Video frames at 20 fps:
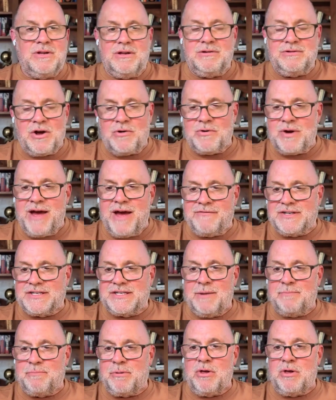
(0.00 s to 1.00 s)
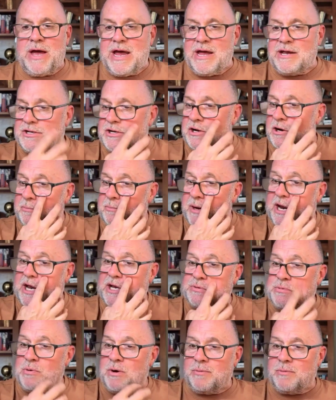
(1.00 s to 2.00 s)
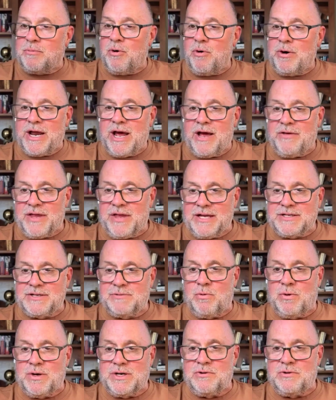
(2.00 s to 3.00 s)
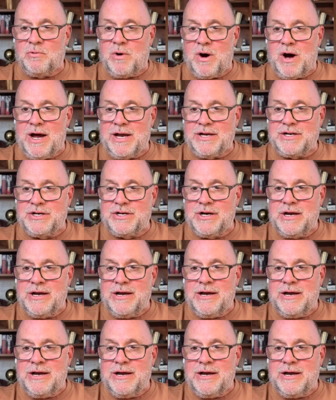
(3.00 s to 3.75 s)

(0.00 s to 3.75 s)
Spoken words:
Don't have a simple answer, but I just want to point out that's what to watch.